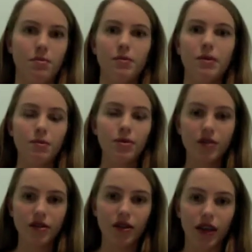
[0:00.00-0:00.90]
but people are
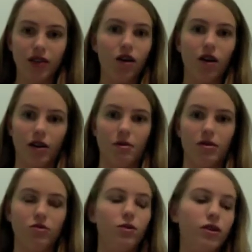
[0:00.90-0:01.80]
still talking about the tour.